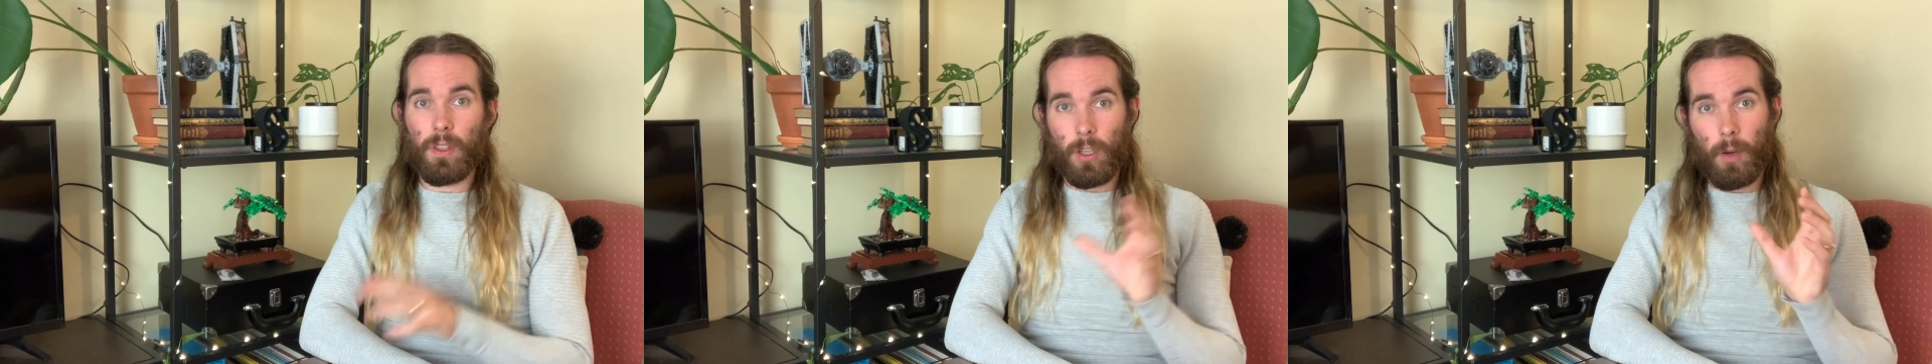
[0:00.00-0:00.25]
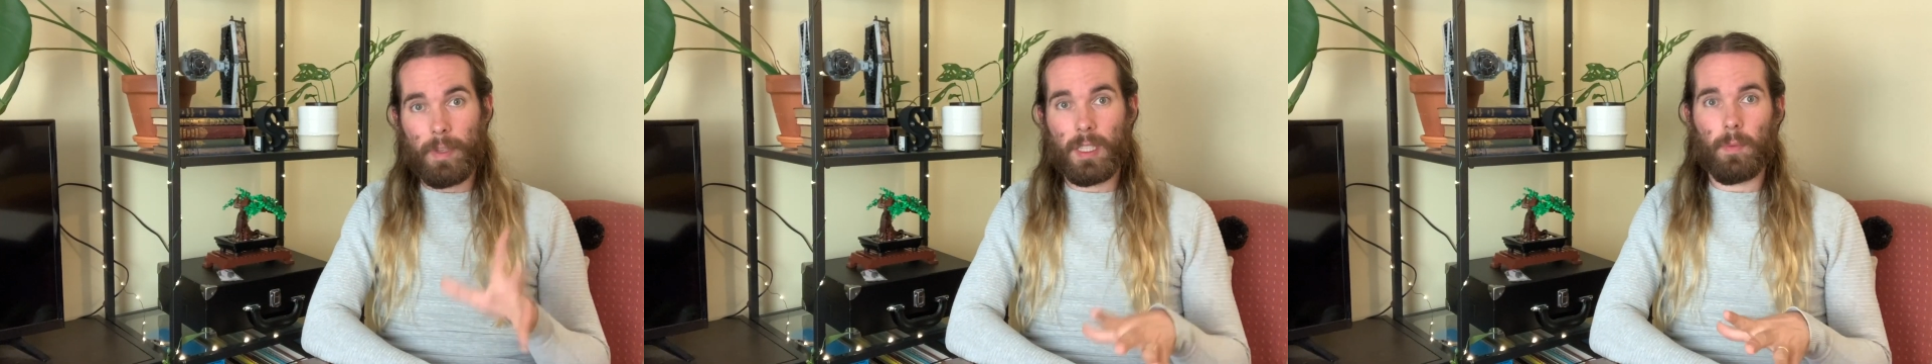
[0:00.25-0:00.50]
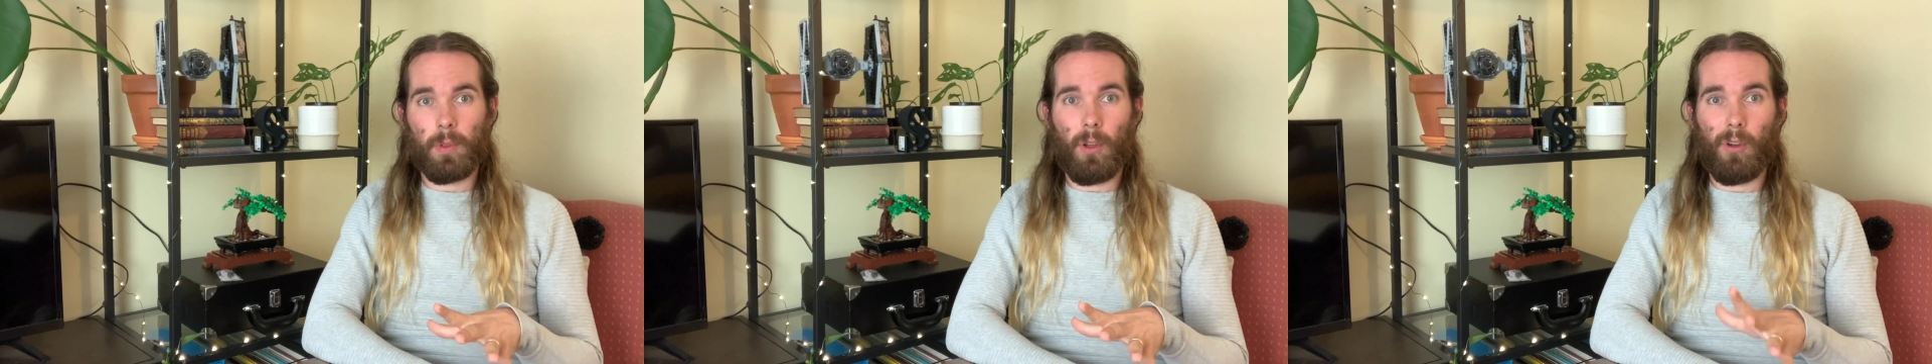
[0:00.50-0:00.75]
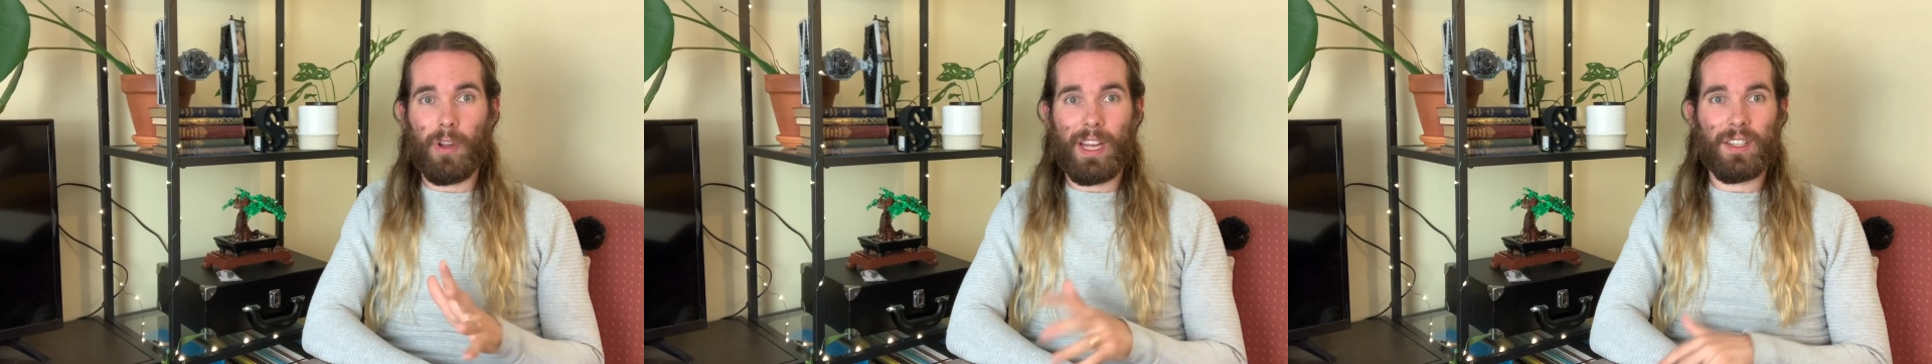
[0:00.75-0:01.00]
comments below
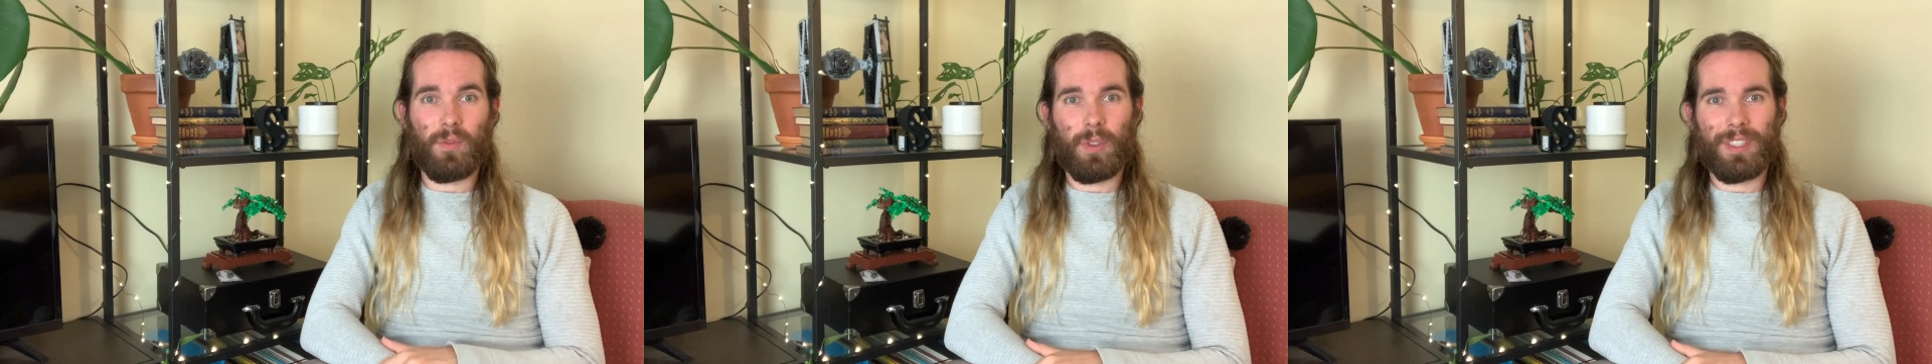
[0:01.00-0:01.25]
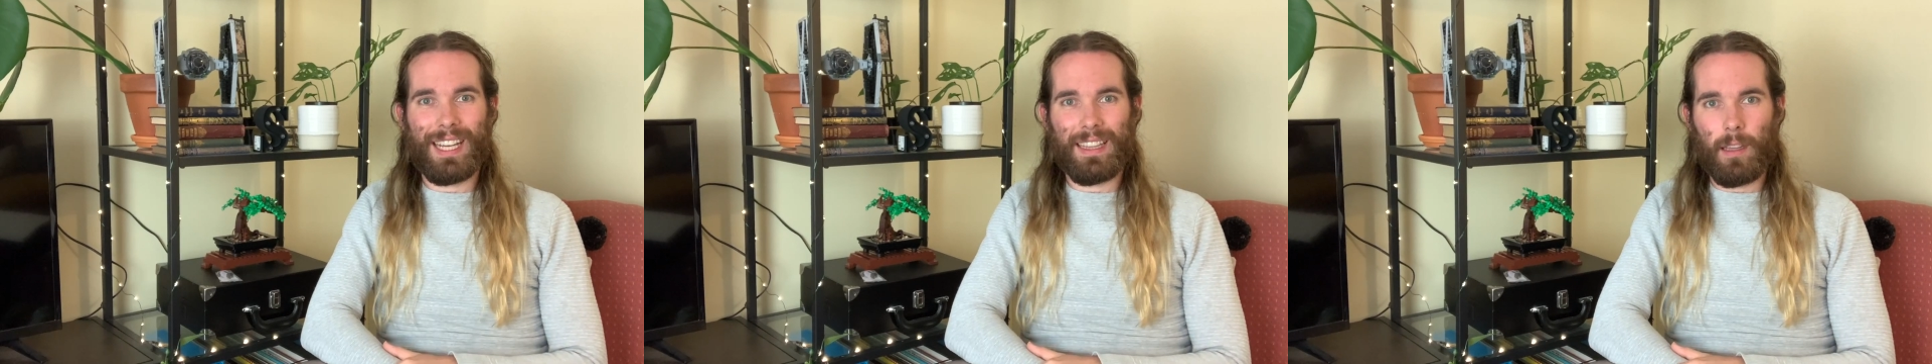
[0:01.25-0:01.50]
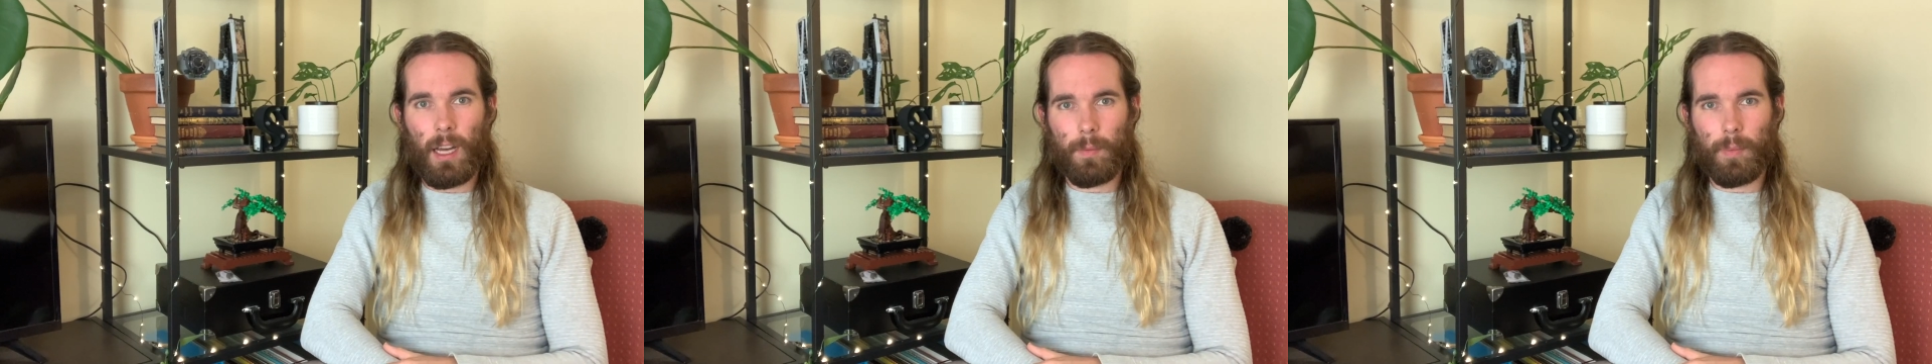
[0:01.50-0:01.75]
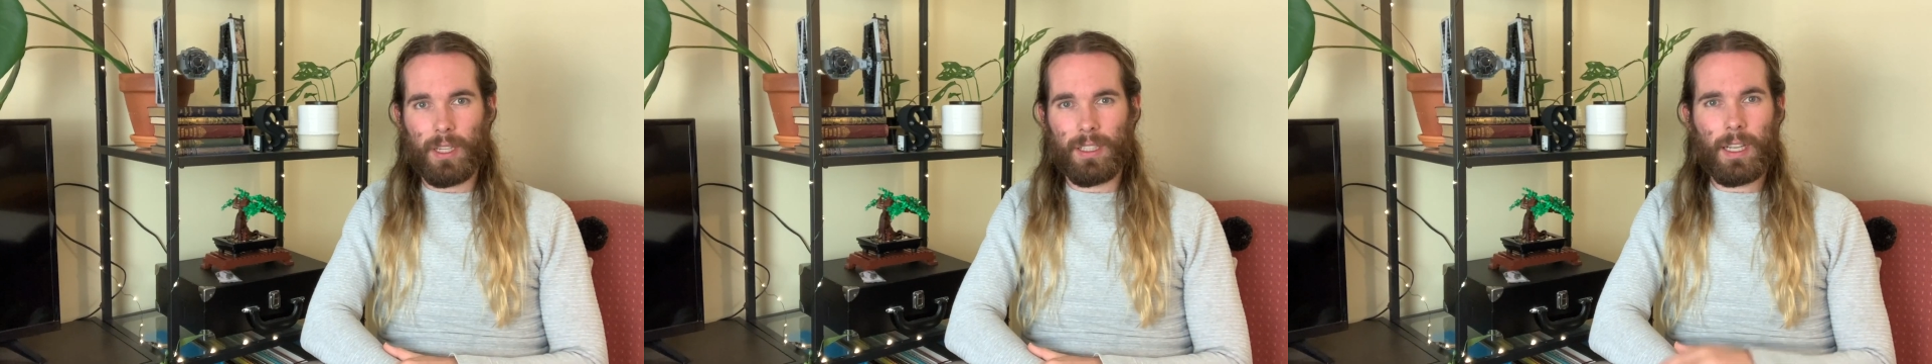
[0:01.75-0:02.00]
and with that like
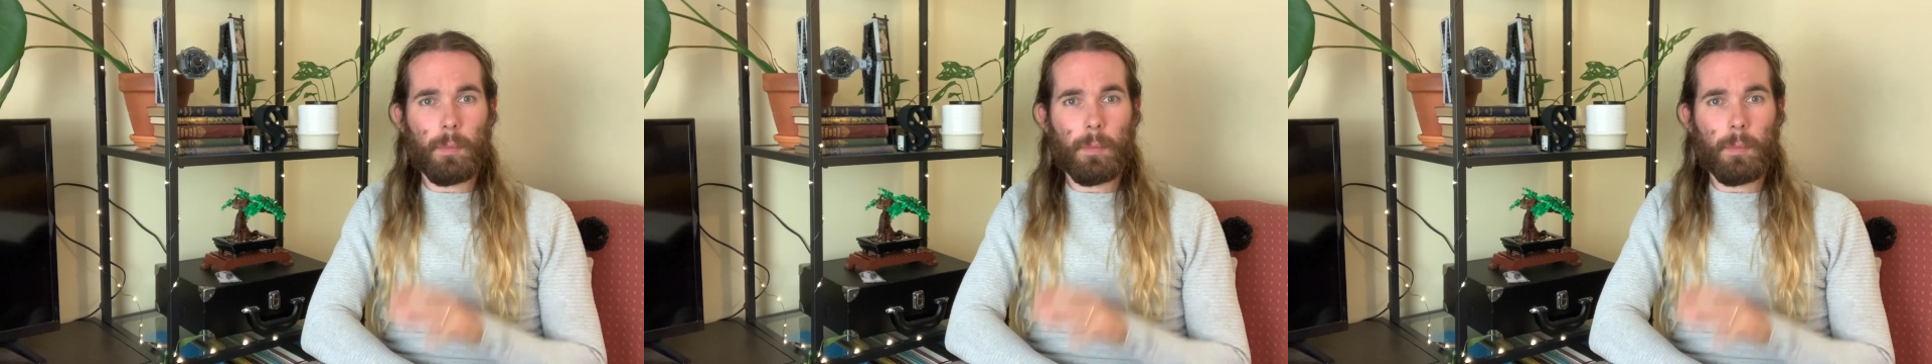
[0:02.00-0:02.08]
button.